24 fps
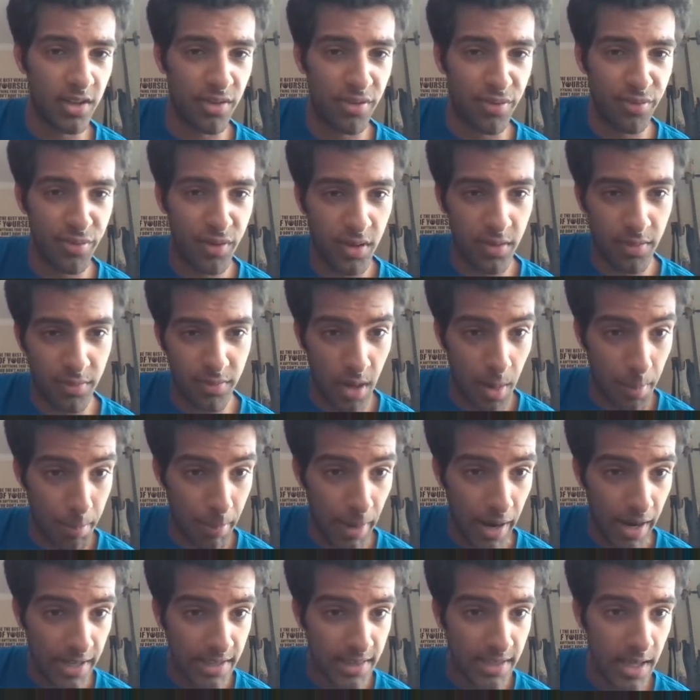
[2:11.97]
it's going to
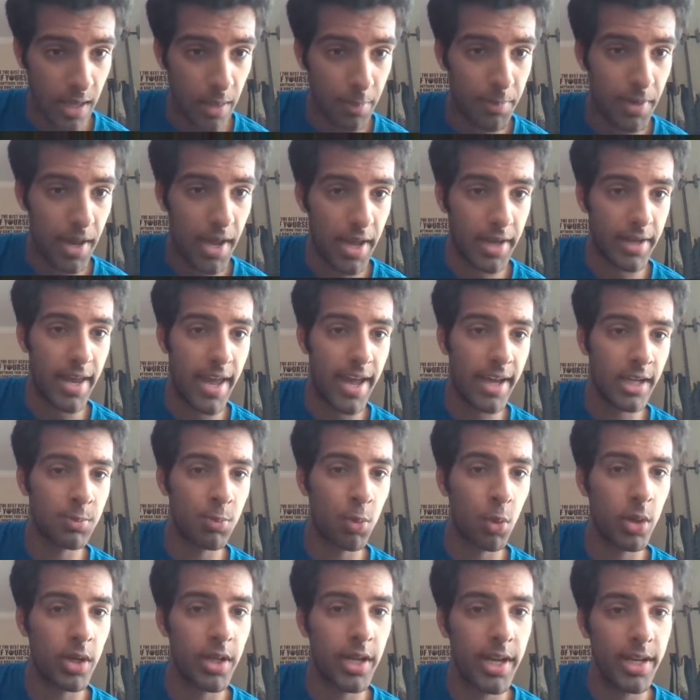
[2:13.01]
combine them and
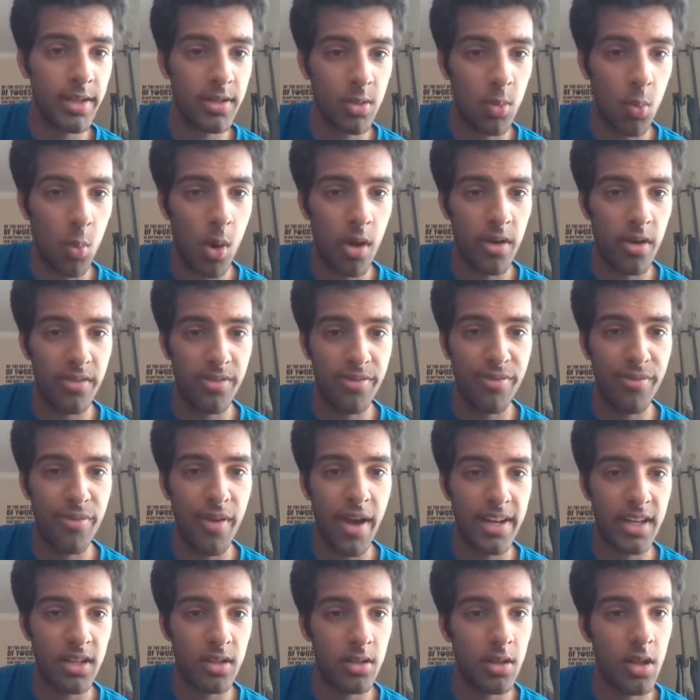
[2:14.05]
export it into one
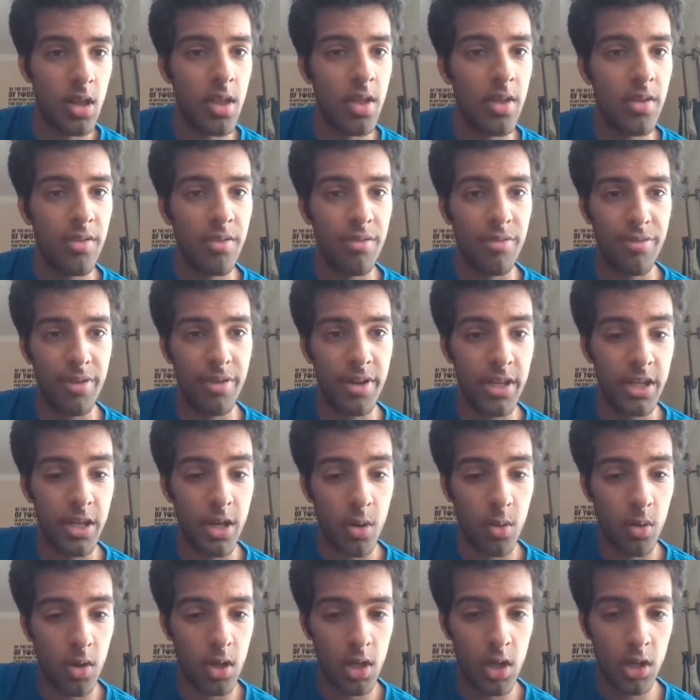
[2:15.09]
final
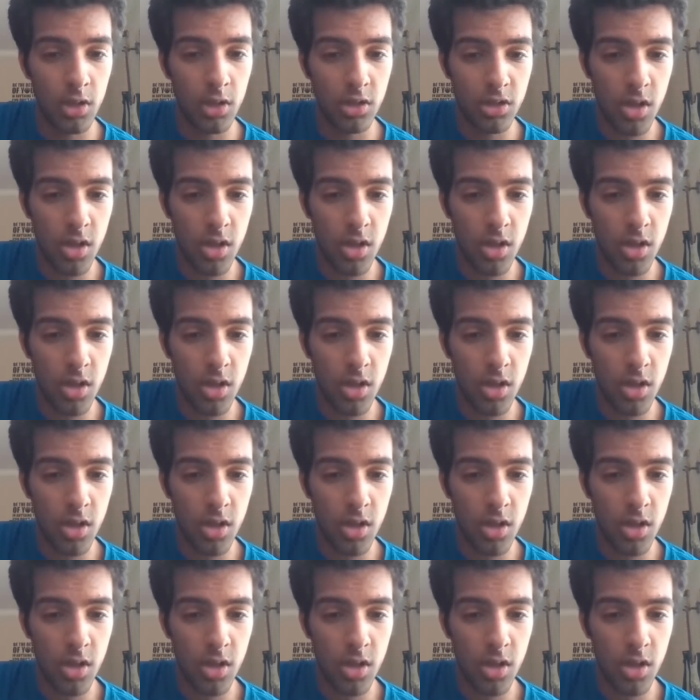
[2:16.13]
video.